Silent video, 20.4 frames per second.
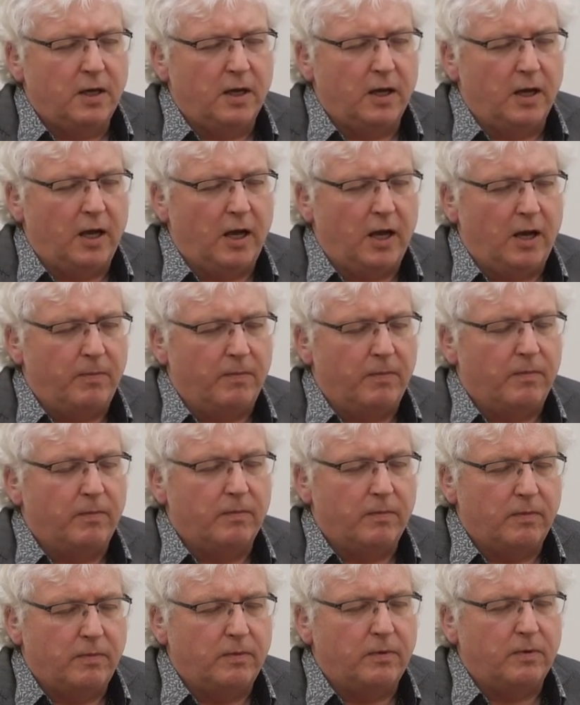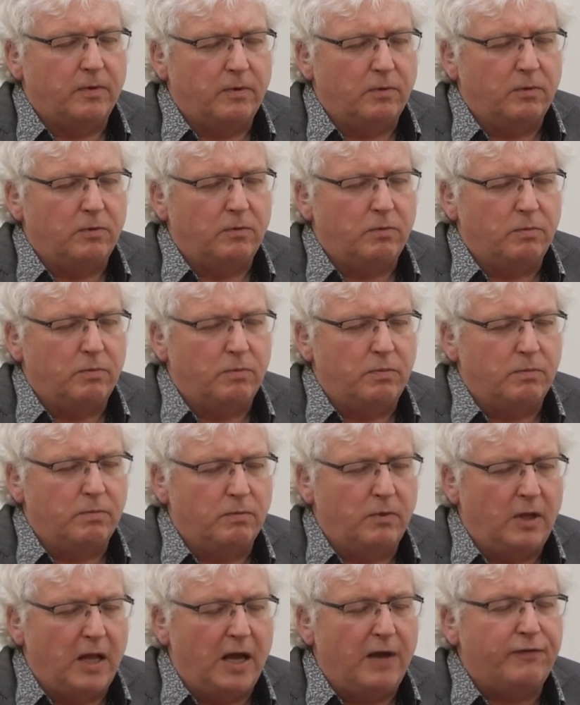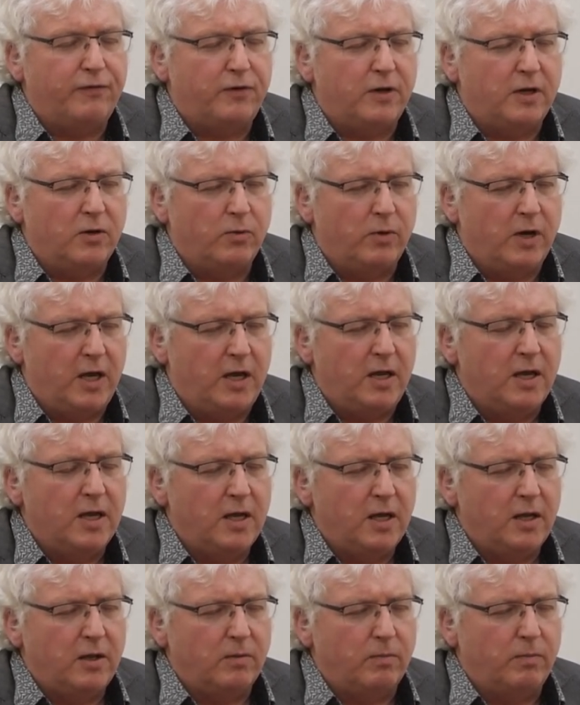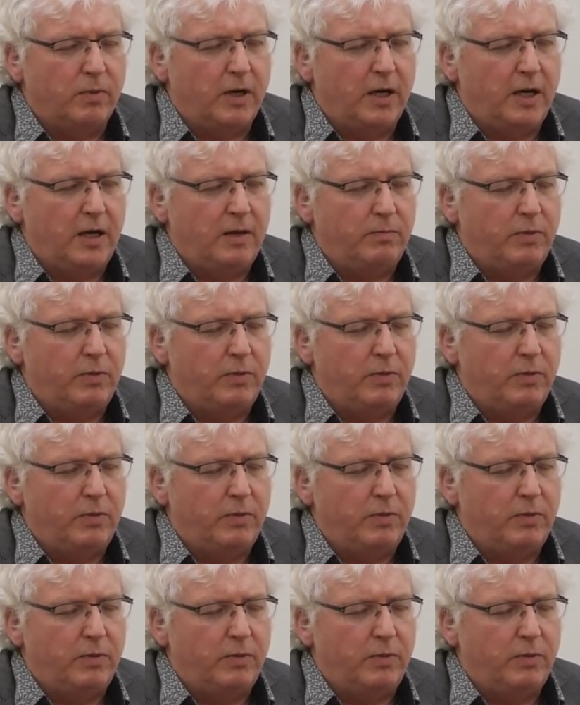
um, left in a way by,